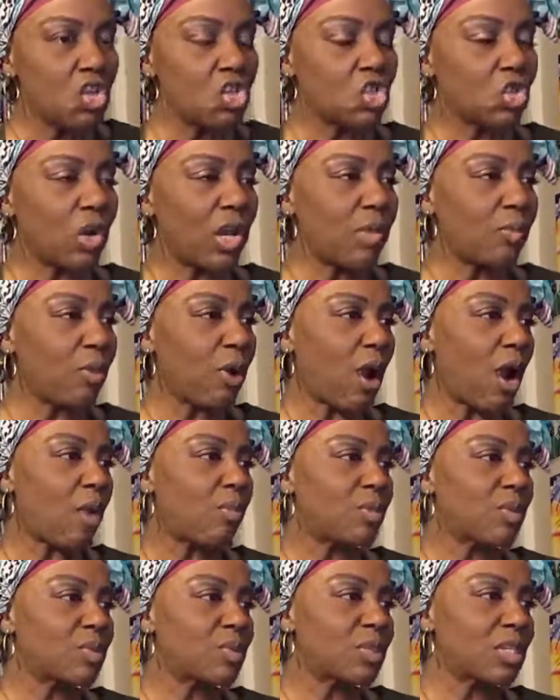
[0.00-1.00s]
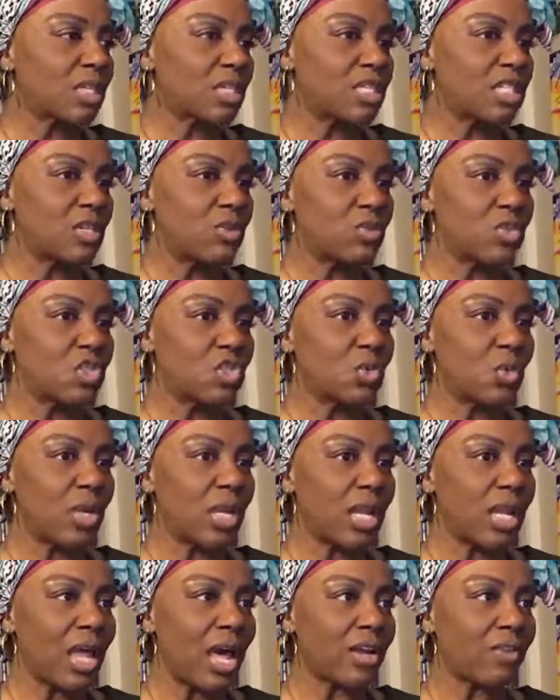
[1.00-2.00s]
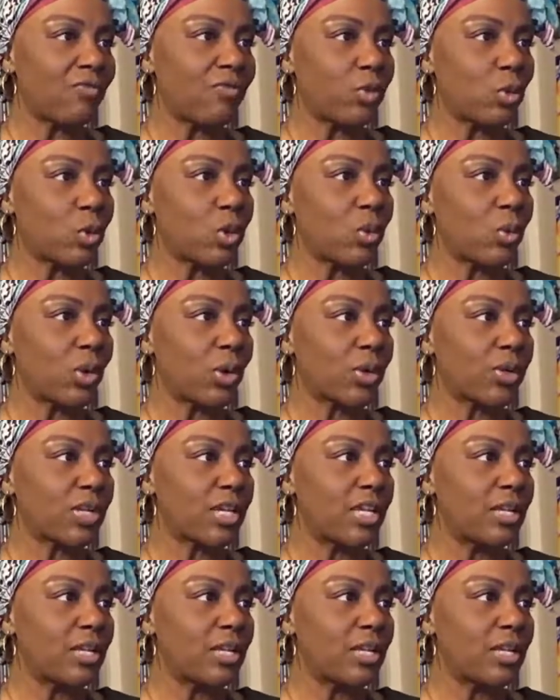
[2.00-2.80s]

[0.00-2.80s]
joint problems because he was doing a lot of floor work.